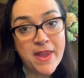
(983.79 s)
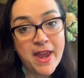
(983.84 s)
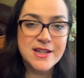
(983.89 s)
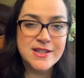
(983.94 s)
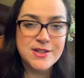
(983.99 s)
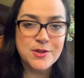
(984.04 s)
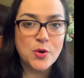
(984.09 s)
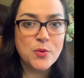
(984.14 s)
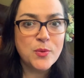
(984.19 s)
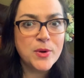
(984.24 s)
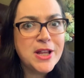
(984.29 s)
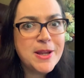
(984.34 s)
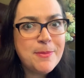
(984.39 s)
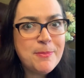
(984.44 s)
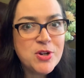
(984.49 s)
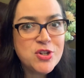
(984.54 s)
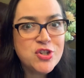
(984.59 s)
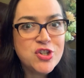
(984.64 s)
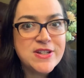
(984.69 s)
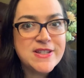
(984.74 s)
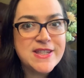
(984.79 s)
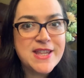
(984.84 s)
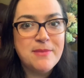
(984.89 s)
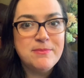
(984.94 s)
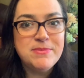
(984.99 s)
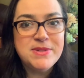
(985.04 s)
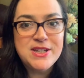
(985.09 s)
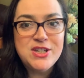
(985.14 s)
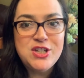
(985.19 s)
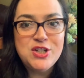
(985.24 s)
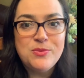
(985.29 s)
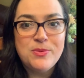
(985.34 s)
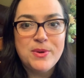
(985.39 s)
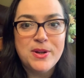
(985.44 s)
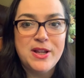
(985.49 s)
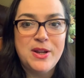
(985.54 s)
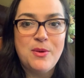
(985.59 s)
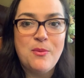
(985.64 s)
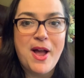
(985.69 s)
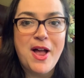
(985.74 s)
So it really pushes them to do
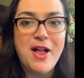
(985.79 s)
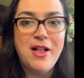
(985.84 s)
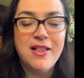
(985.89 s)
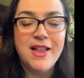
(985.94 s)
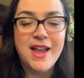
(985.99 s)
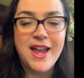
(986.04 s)
really well.